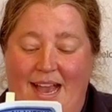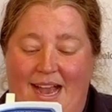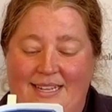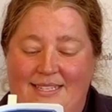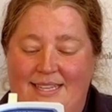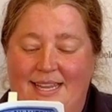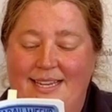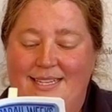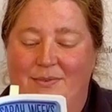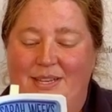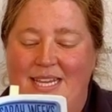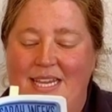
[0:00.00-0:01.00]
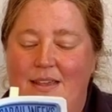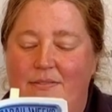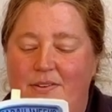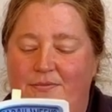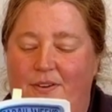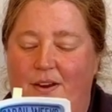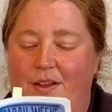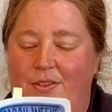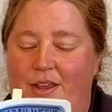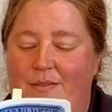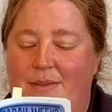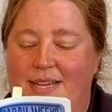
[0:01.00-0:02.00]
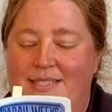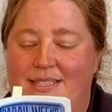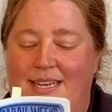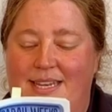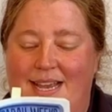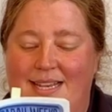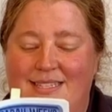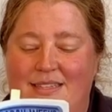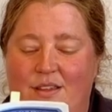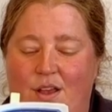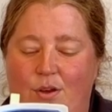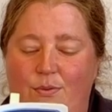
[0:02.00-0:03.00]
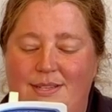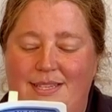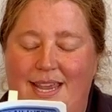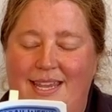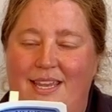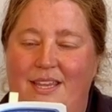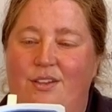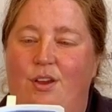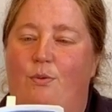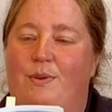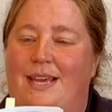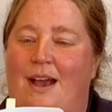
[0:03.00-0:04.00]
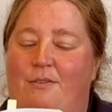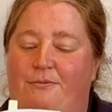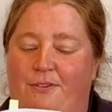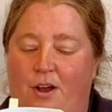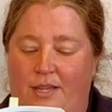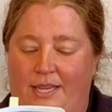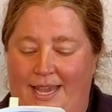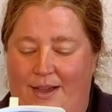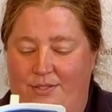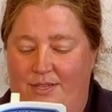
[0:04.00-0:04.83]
I slide down even farther in my seat, as low as I can go without falling out.